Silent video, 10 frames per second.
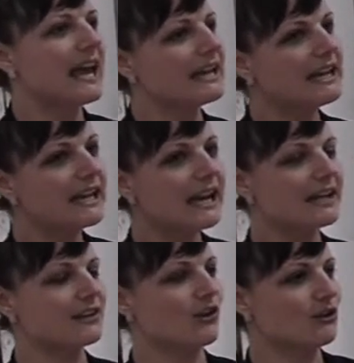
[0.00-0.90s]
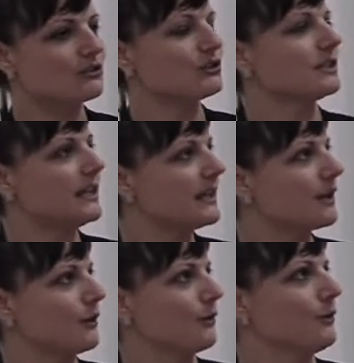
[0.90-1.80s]
and he had an alter
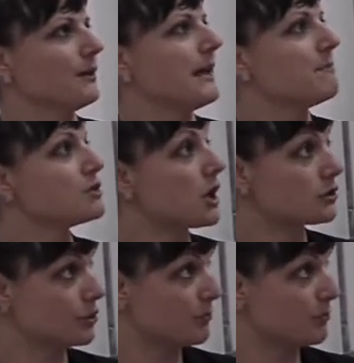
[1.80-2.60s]
ego named Dr.